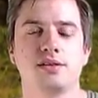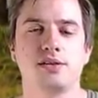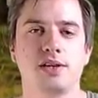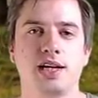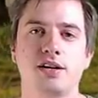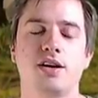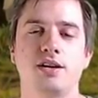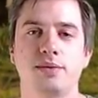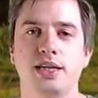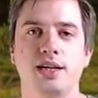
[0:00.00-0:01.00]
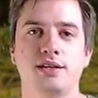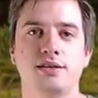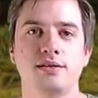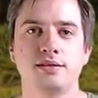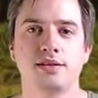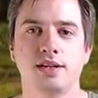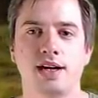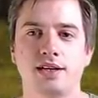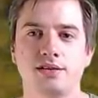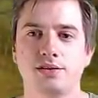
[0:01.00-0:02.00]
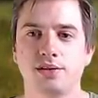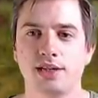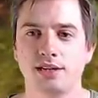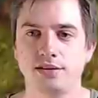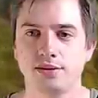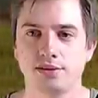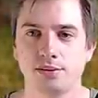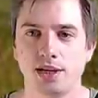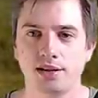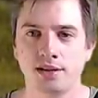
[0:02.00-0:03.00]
You know, like Armageddon, an asteroid hits you as well.